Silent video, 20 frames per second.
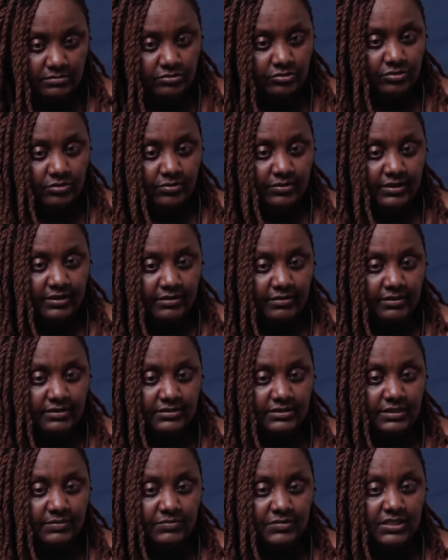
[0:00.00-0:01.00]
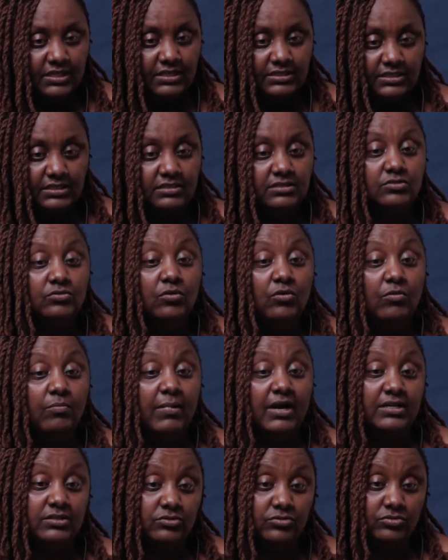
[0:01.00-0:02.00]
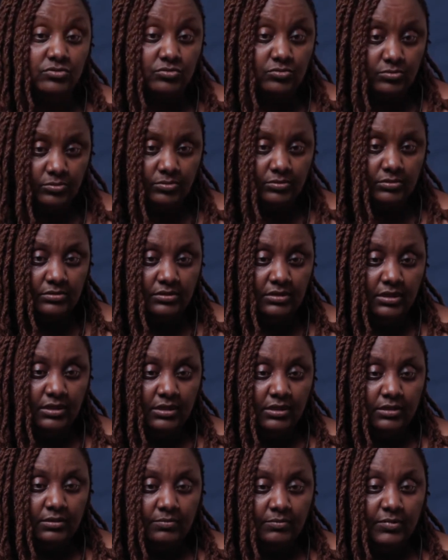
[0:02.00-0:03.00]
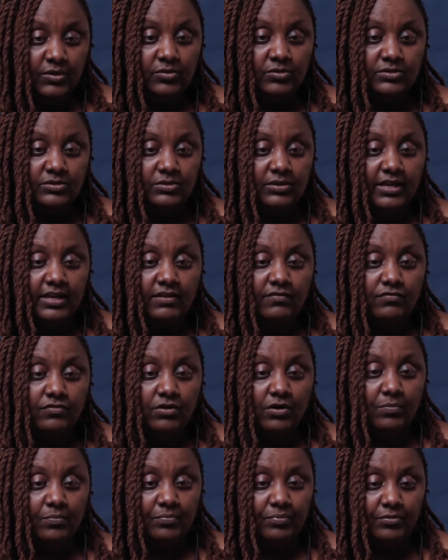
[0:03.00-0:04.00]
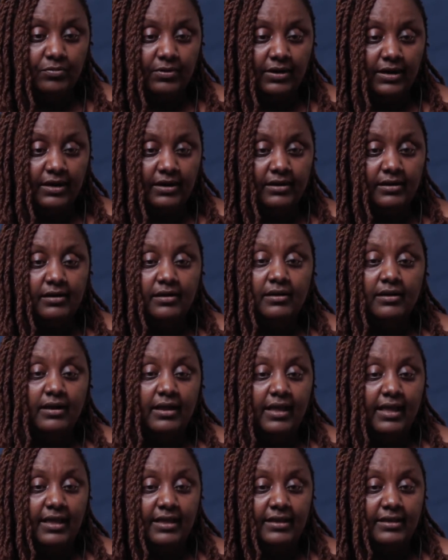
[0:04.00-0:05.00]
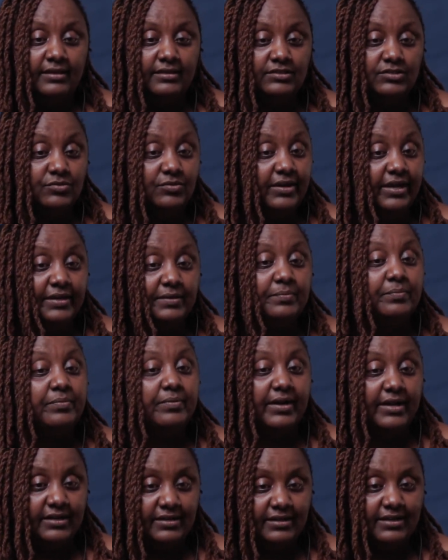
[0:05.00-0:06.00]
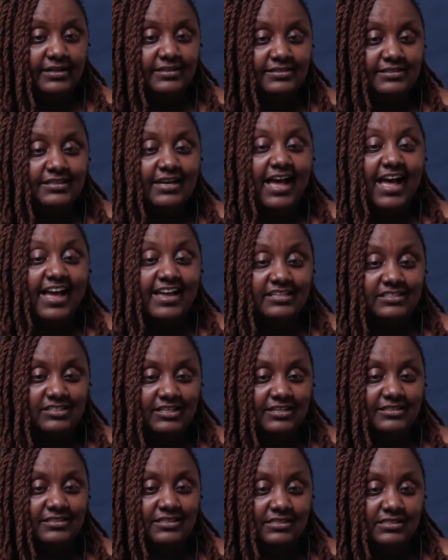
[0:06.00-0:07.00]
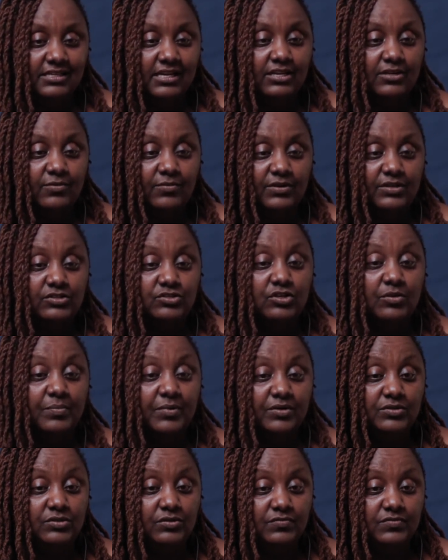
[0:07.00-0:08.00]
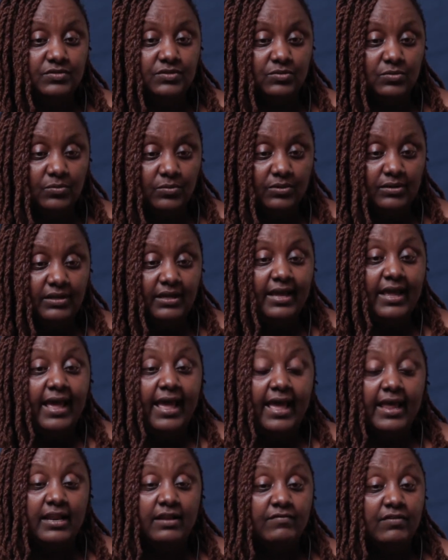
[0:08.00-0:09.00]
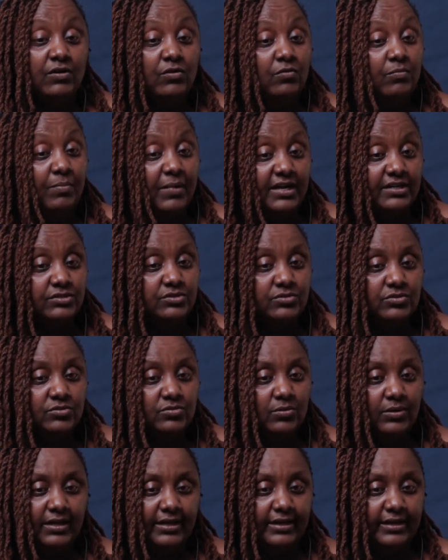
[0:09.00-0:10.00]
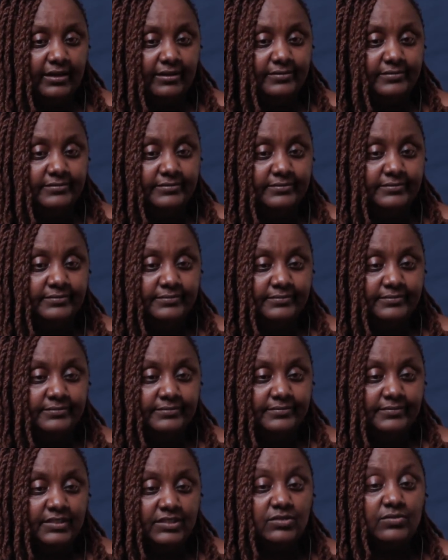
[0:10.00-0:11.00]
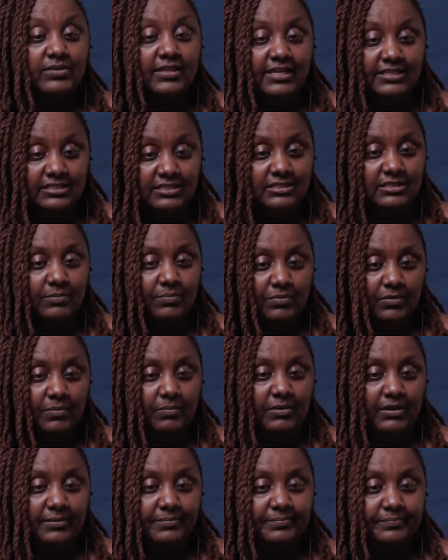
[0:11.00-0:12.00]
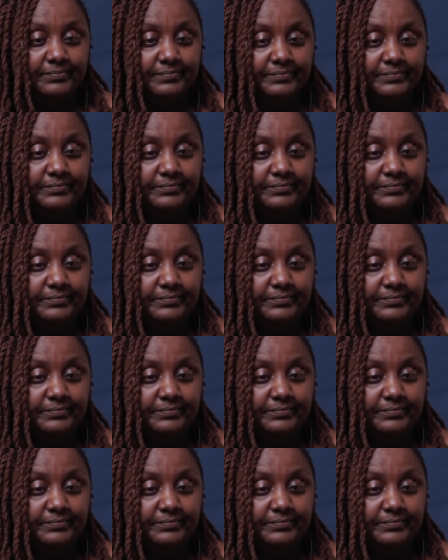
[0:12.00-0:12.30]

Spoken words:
the same teenagers to go back to school. Because if you're poor and you get pregnant, high chances are you will drop out of school and never go back to school again. So that is a problem.